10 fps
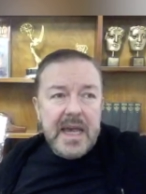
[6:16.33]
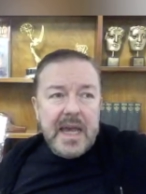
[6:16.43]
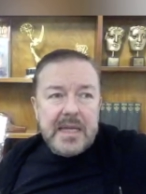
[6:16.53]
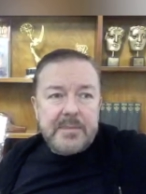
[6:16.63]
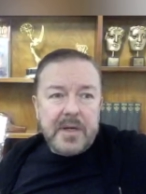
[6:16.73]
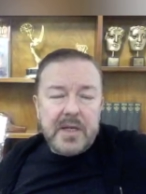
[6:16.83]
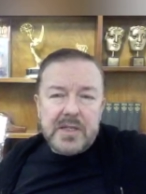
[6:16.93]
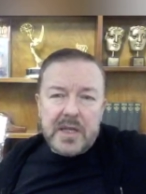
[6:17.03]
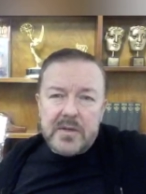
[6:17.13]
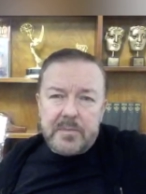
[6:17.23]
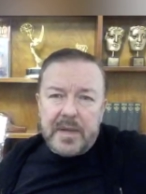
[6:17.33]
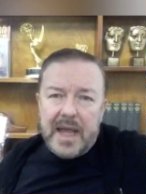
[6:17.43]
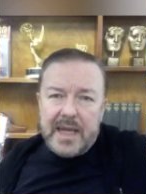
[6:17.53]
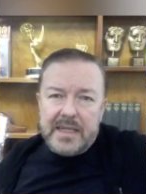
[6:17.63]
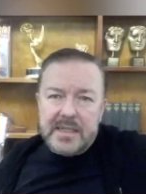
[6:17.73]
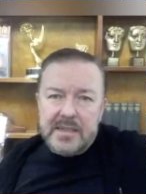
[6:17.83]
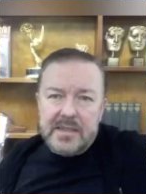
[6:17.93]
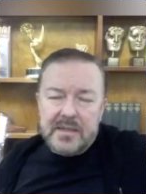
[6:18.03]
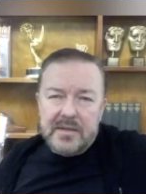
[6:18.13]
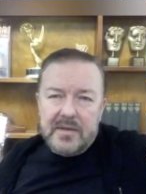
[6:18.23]
It's because those
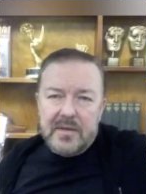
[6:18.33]
planes,